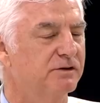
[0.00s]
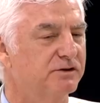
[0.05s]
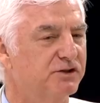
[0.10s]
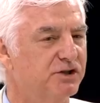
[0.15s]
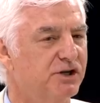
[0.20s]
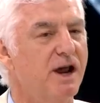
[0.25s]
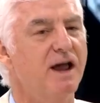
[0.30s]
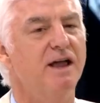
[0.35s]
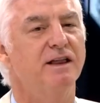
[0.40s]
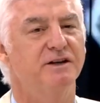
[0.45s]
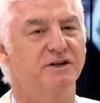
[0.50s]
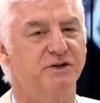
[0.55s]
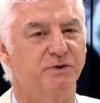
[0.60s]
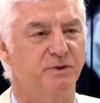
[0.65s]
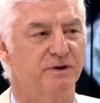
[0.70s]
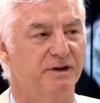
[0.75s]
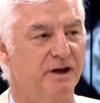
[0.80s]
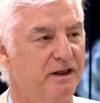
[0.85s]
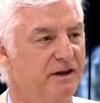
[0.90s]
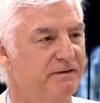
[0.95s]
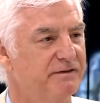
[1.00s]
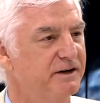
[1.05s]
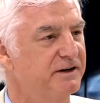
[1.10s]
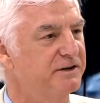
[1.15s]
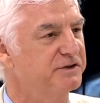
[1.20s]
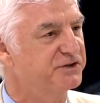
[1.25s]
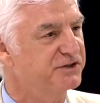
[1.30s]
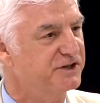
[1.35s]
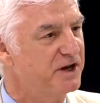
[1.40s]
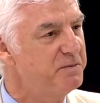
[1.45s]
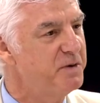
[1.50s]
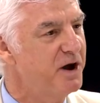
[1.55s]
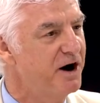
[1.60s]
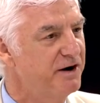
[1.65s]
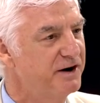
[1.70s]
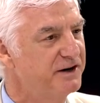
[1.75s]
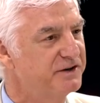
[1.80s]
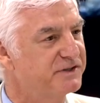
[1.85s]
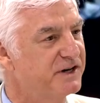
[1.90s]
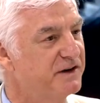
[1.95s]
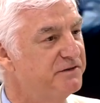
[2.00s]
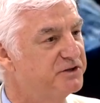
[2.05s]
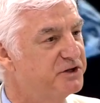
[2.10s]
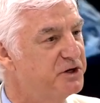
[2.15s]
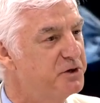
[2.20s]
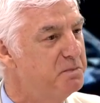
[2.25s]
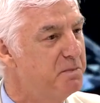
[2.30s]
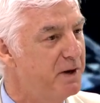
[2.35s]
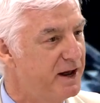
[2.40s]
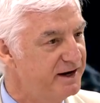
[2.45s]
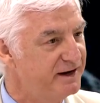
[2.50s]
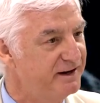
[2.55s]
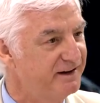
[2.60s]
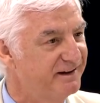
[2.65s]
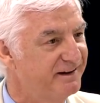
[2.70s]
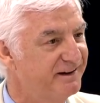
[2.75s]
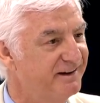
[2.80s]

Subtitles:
challenge with elephant is some areas have too many,